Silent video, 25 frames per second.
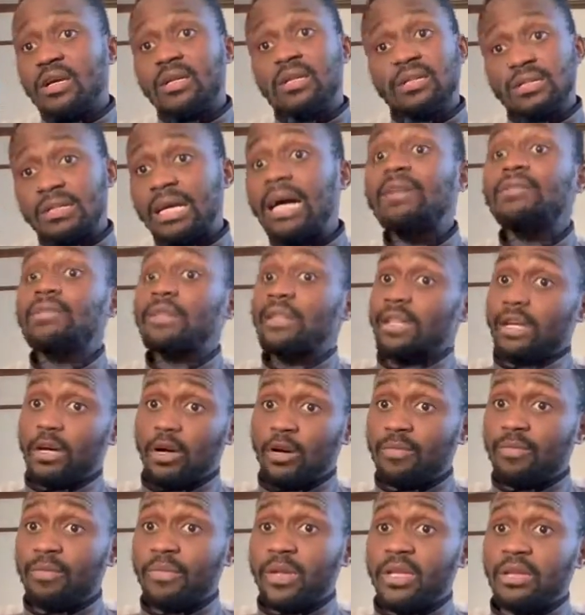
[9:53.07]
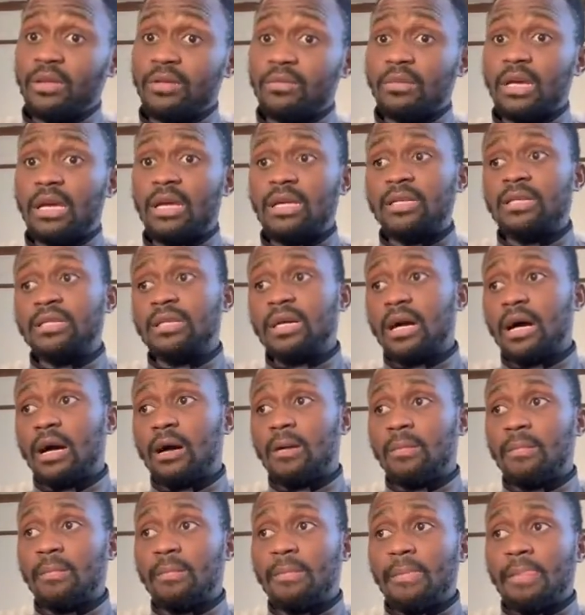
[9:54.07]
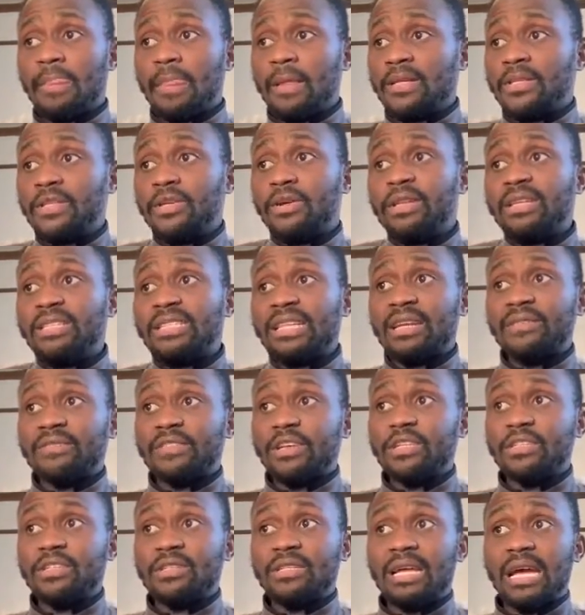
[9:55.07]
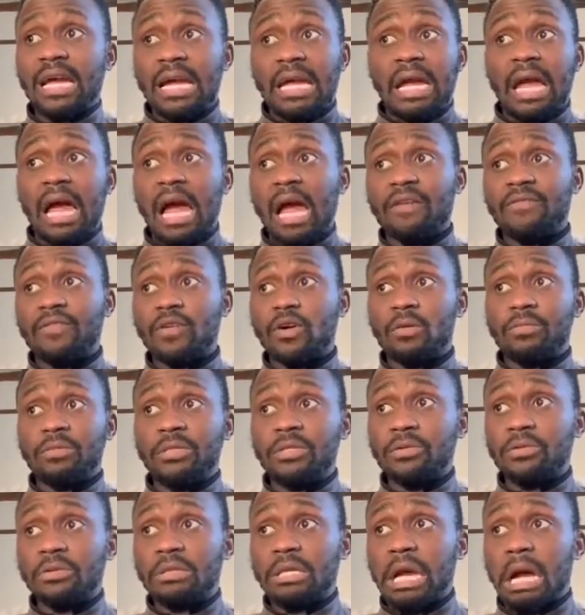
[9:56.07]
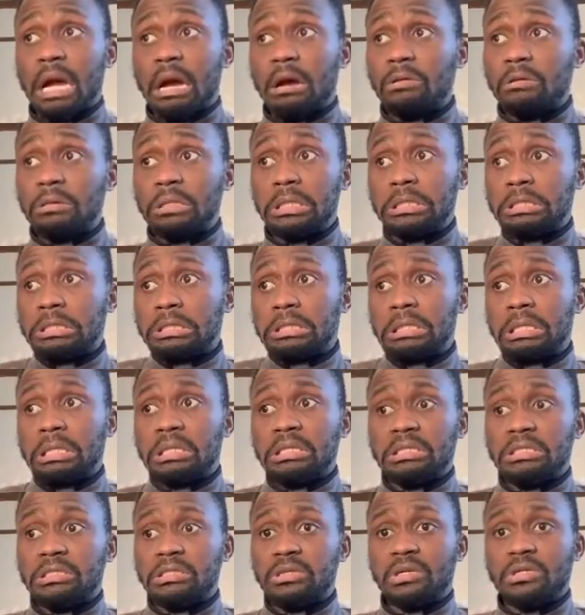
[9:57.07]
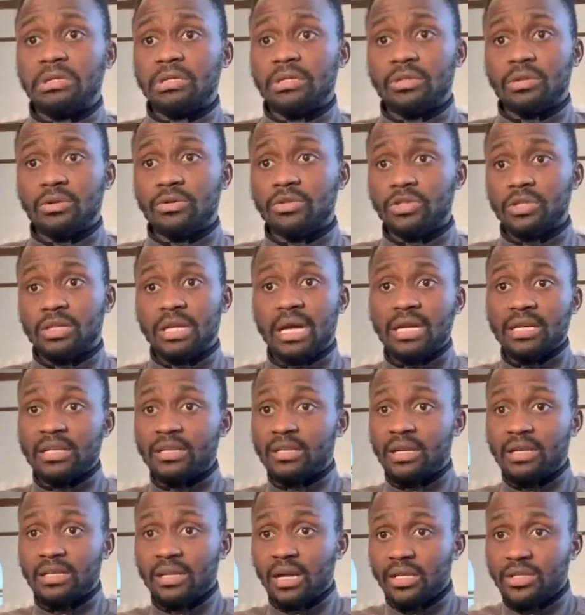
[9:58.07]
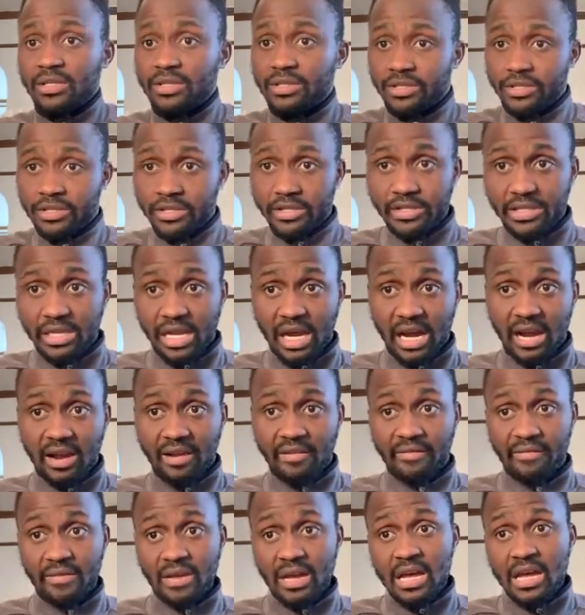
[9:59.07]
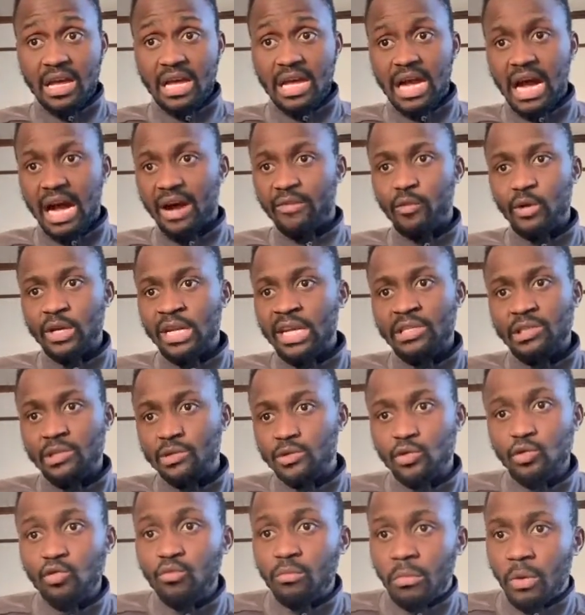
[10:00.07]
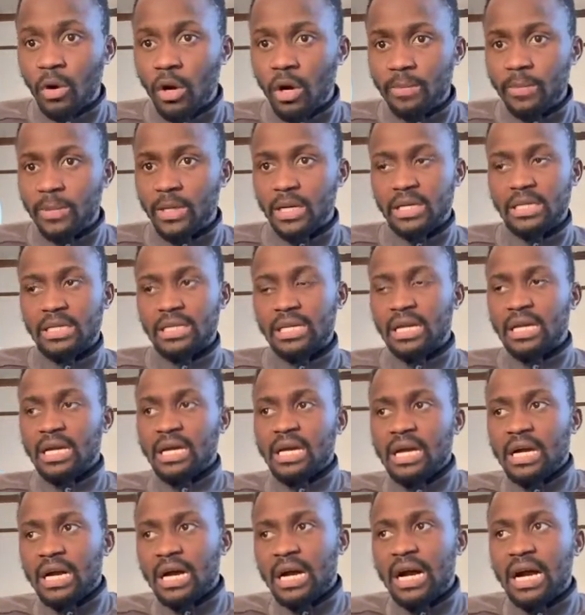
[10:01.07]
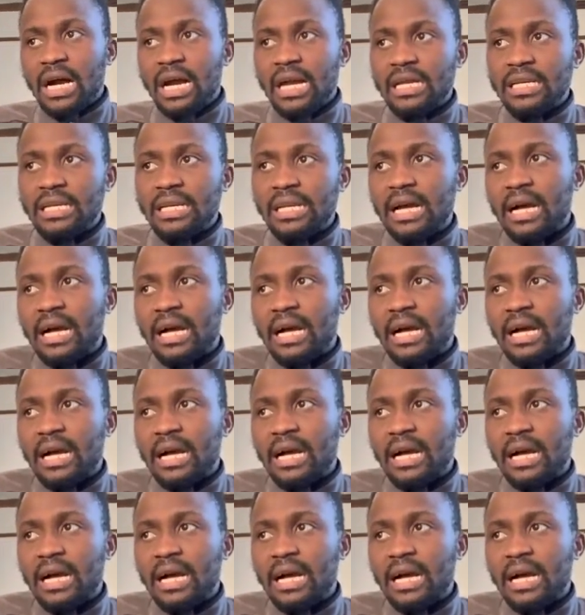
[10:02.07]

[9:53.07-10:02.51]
that really helped me, and The only certification I have up till now is just solution architect associate. I've wanted to do more, but I